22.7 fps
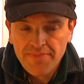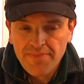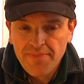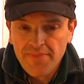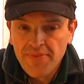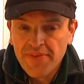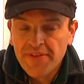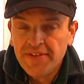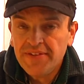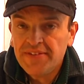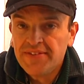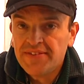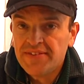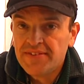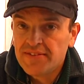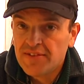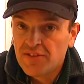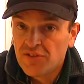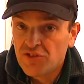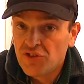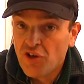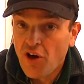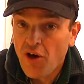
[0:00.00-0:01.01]
this
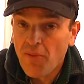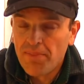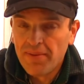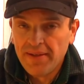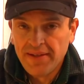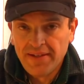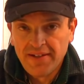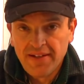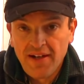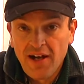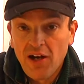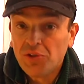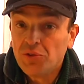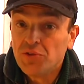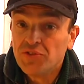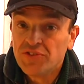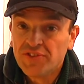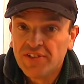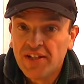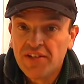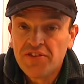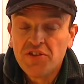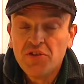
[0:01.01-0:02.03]
topic, how to
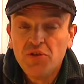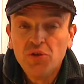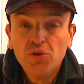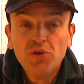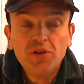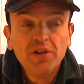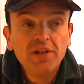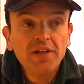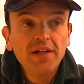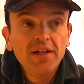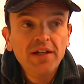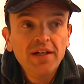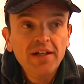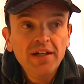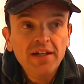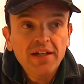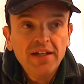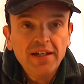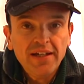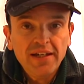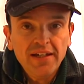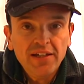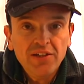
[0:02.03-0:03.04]
set the hook,
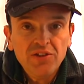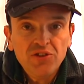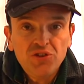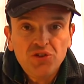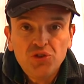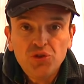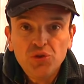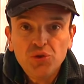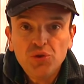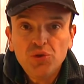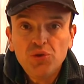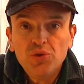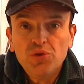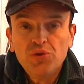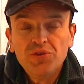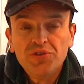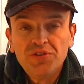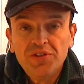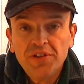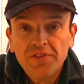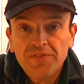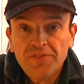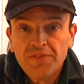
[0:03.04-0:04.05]
in two
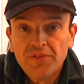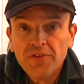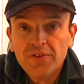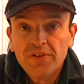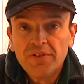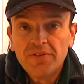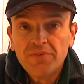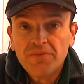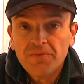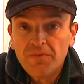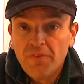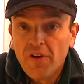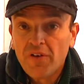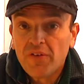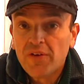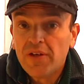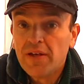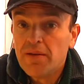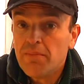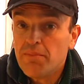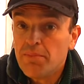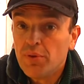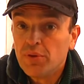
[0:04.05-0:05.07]
different
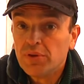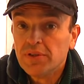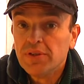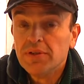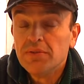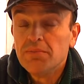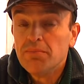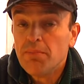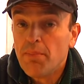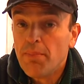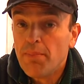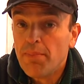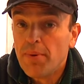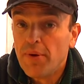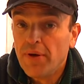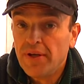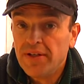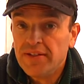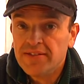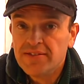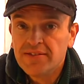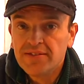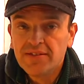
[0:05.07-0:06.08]
very important
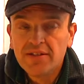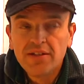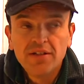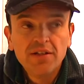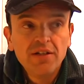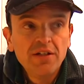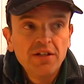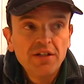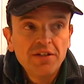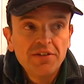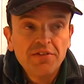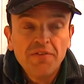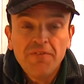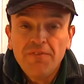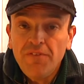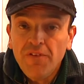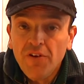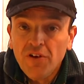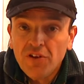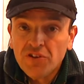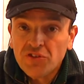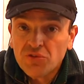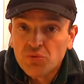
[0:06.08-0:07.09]
points. The
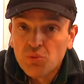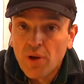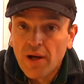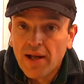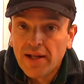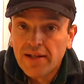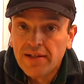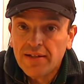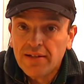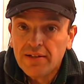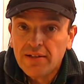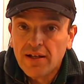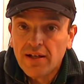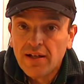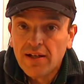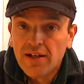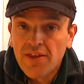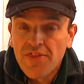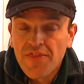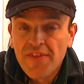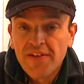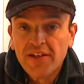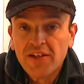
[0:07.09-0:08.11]
first one, I
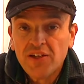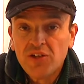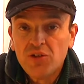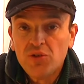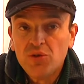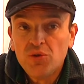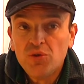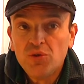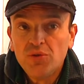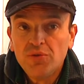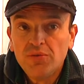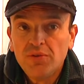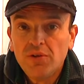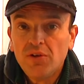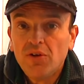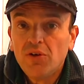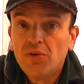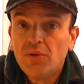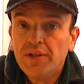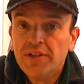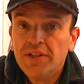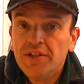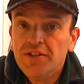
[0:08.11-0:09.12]
think you
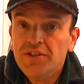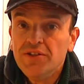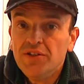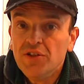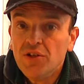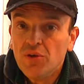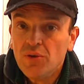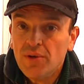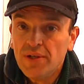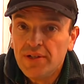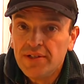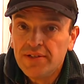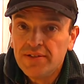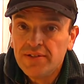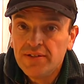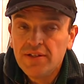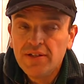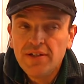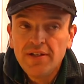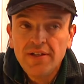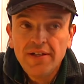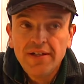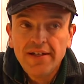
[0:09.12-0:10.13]
already know it.
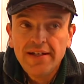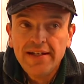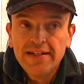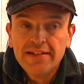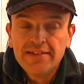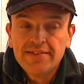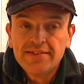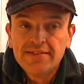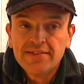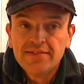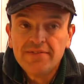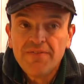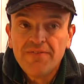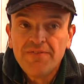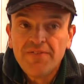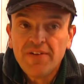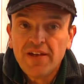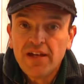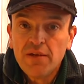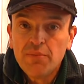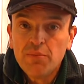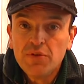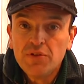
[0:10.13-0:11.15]
It's the
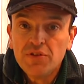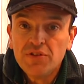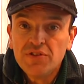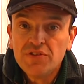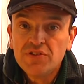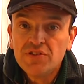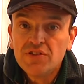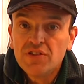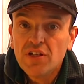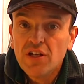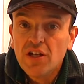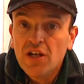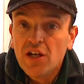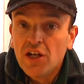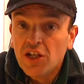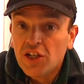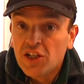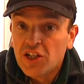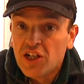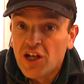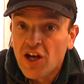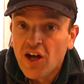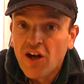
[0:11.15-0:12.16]
famous
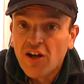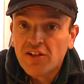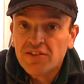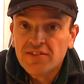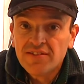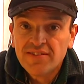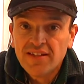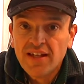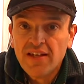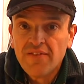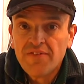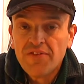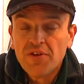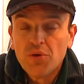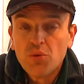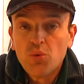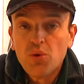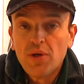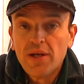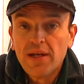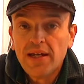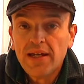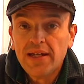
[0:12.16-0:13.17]
"God save the
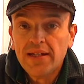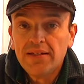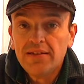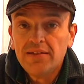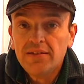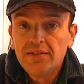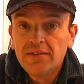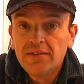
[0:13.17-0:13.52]
Queen"